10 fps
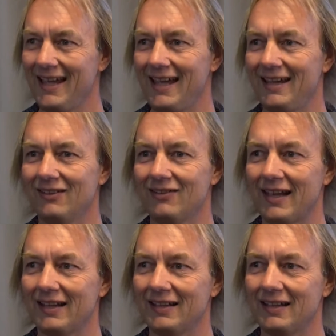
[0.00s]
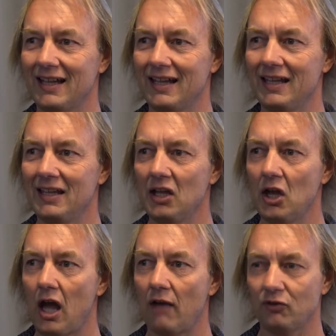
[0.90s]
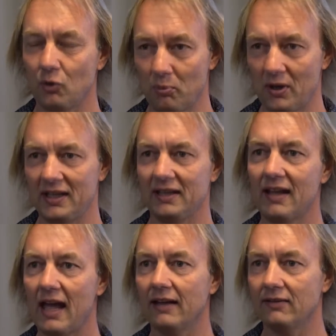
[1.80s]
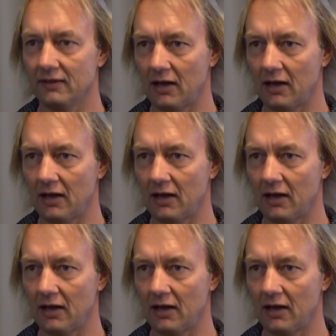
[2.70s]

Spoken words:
And secondly, I've somebody that,